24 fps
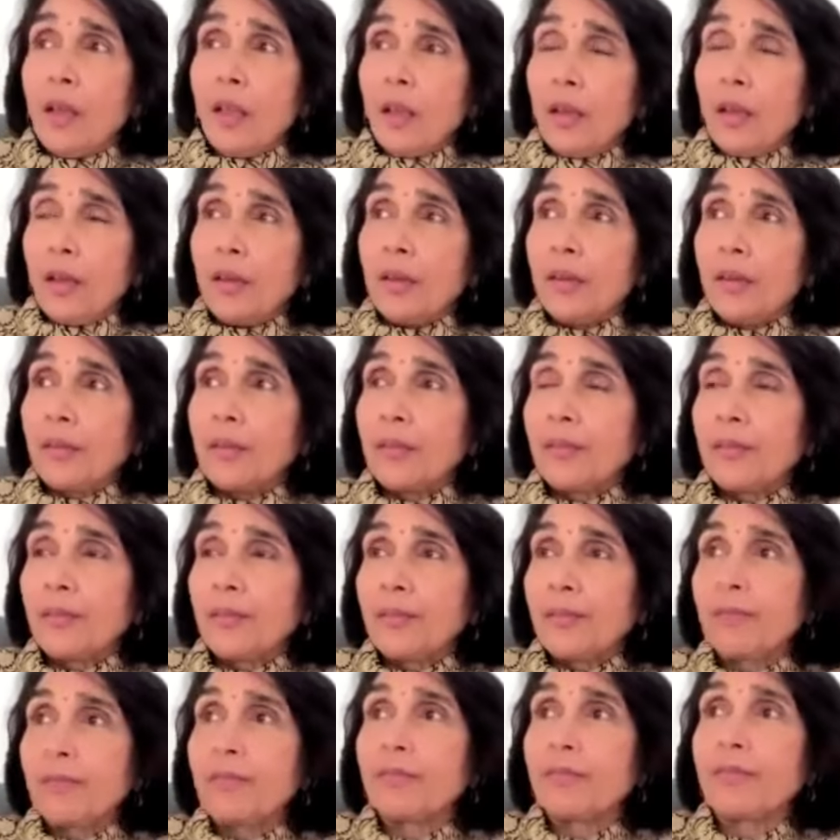
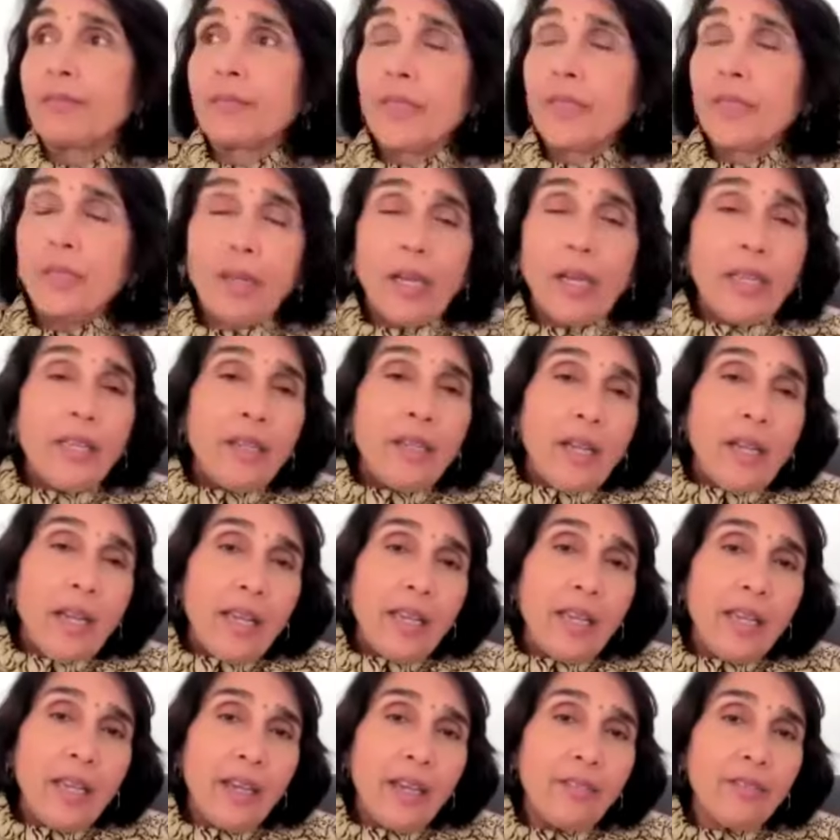I
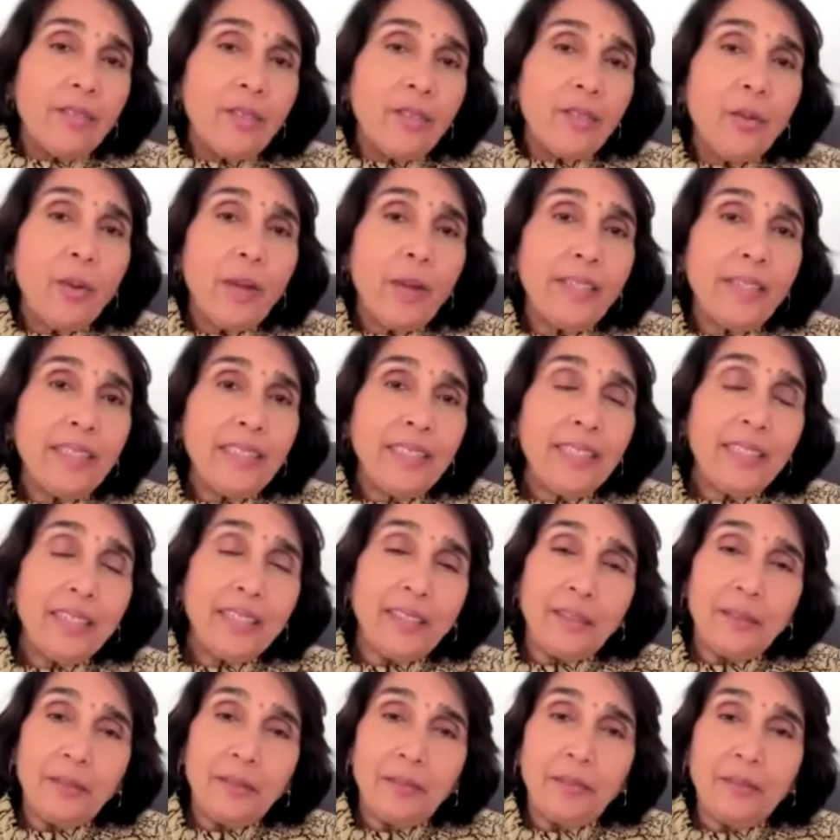have no
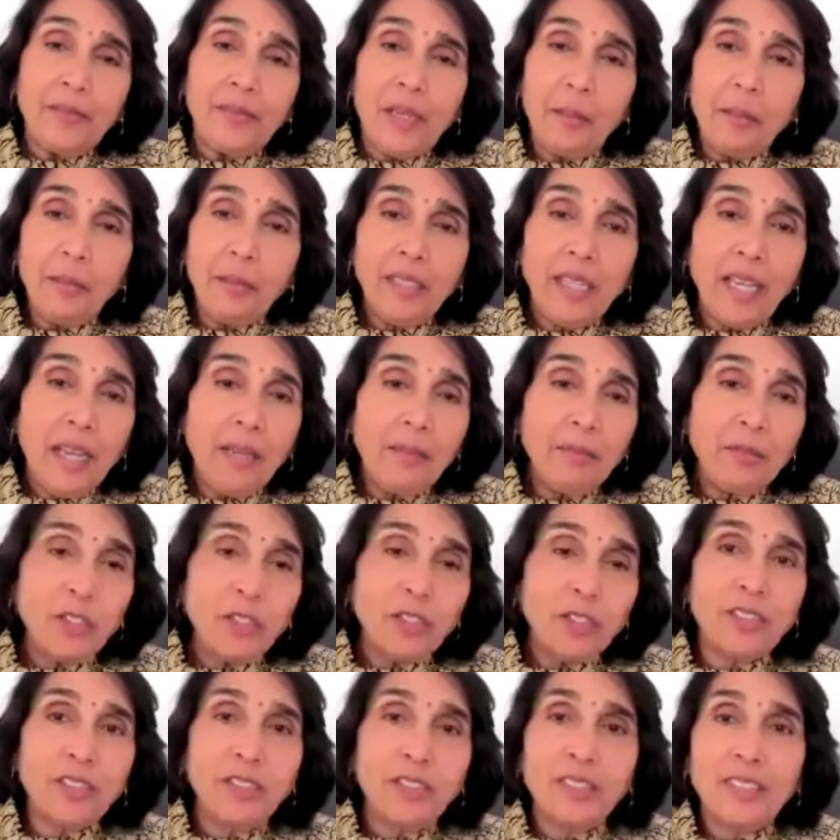idea. I mean, I'm
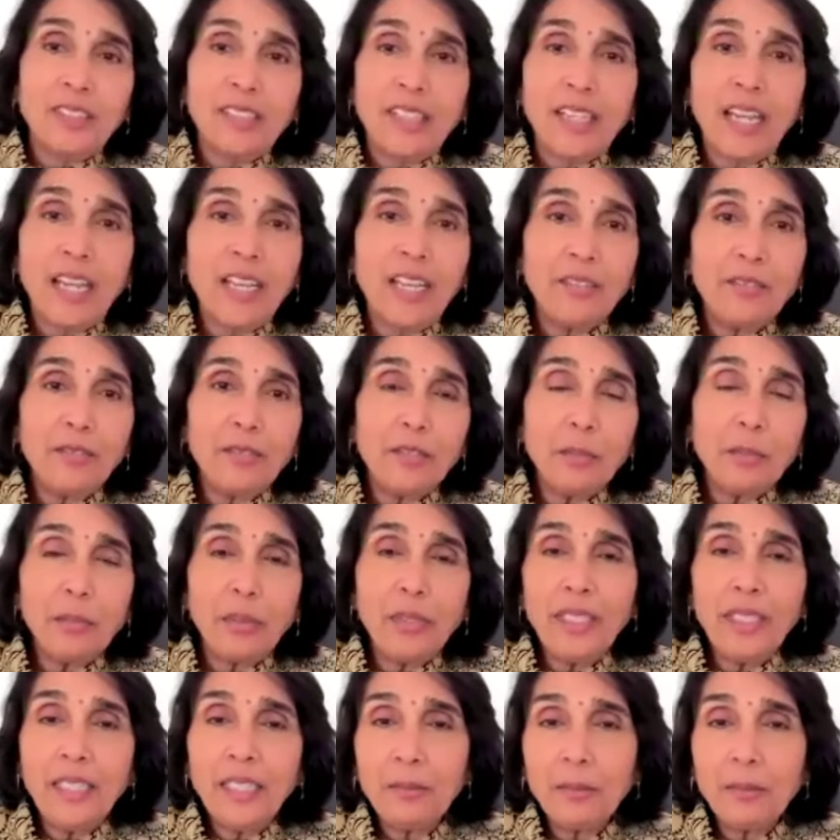just kind of
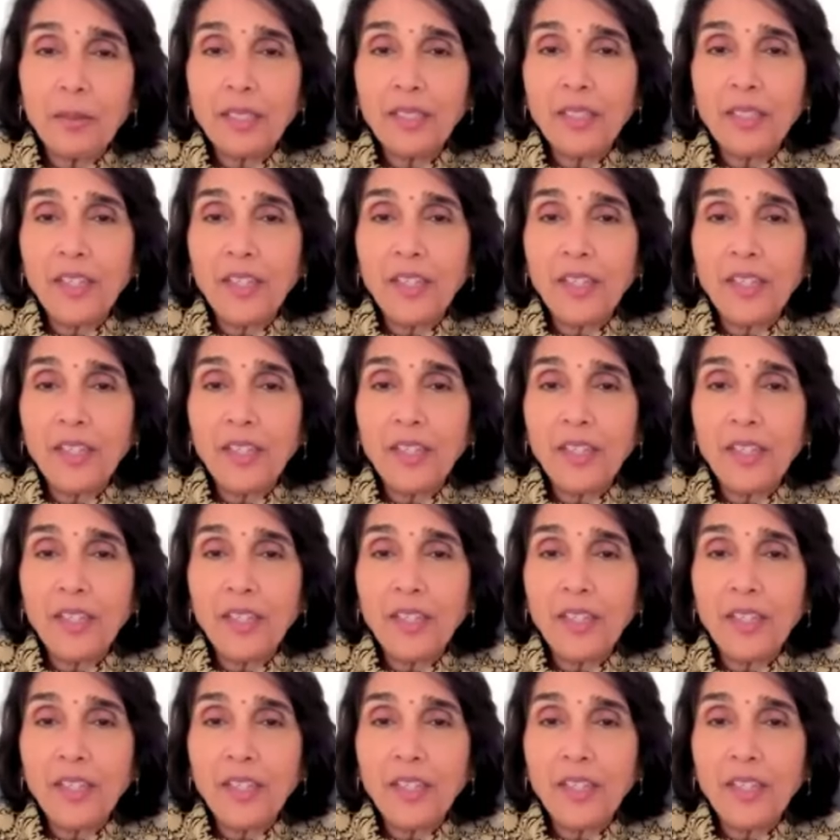repeating what